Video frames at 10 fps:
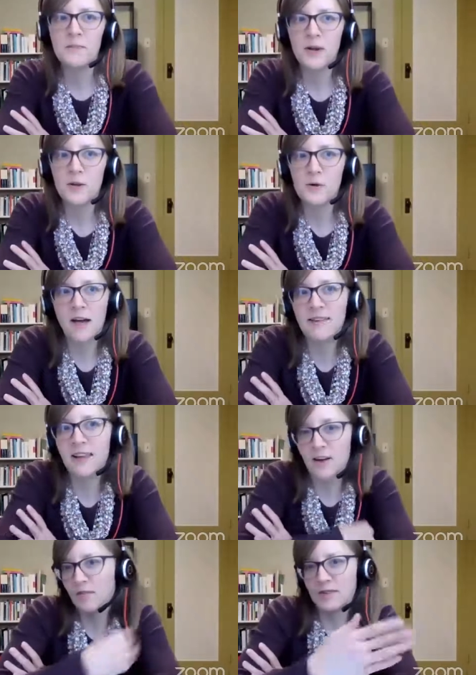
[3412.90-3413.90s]
but you're having
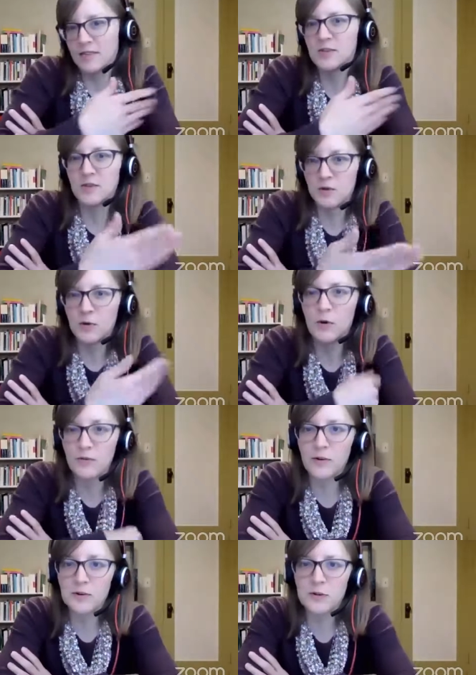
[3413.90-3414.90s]
that conversation through a
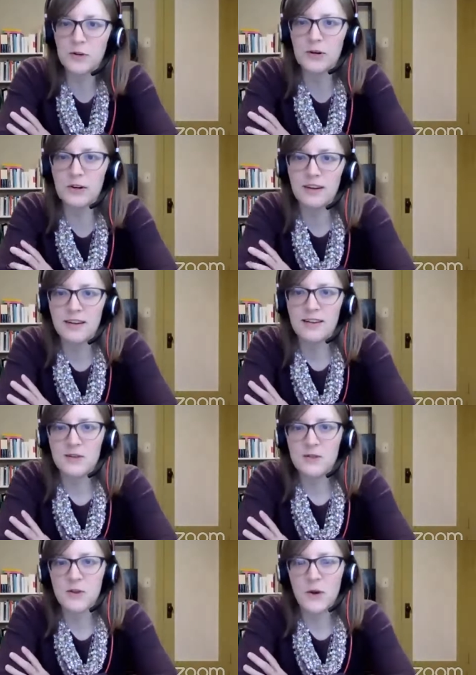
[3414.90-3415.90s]
filter.
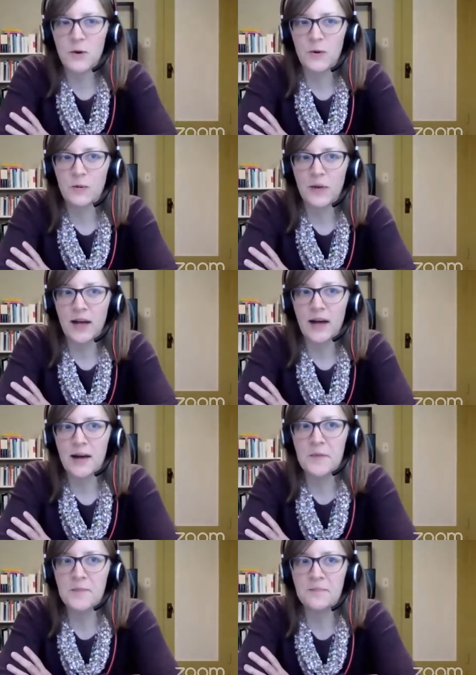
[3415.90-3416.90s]
So
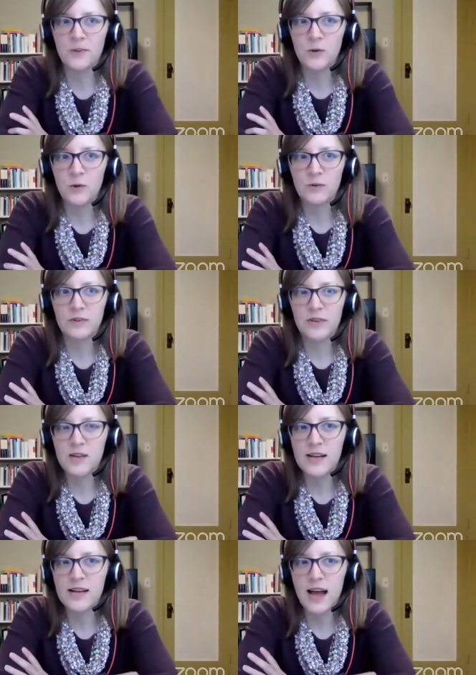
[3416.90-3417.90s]

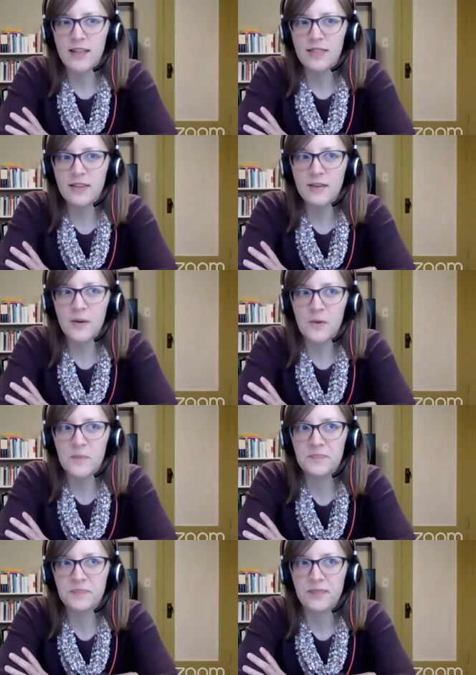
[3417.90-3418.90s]
I think
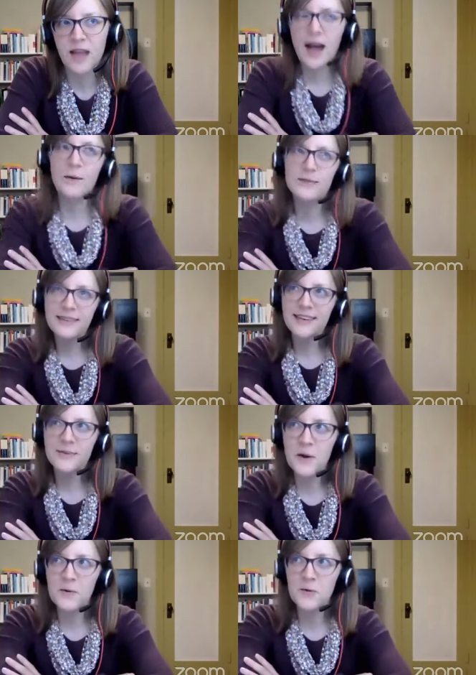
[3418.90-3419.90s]
I was thinking
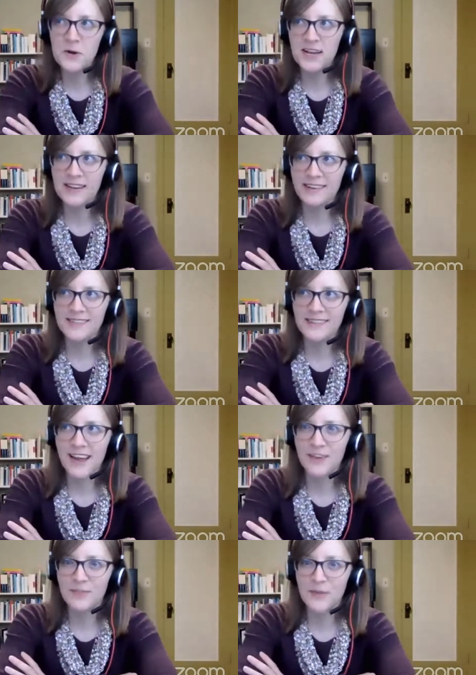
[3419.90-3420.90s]
about cooking as a
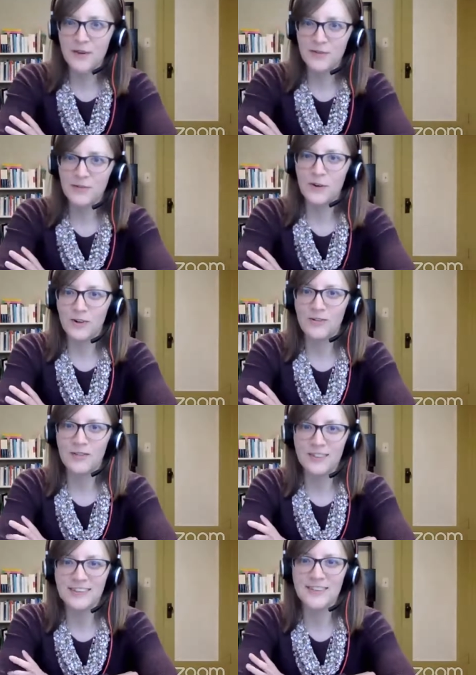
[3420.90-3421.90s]
kind of metaphor
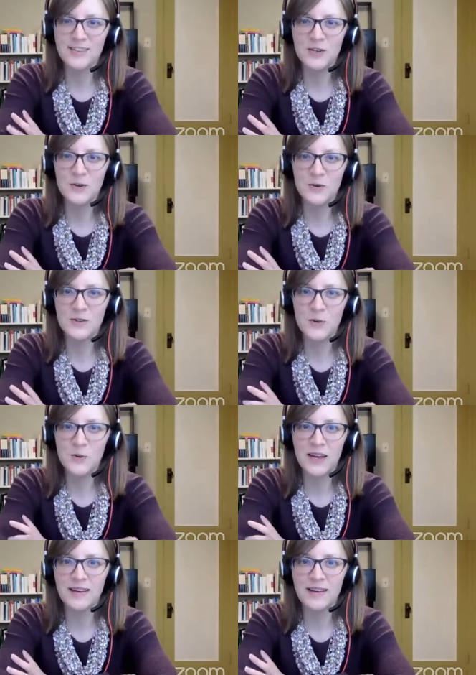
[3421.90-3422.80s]
for this too. So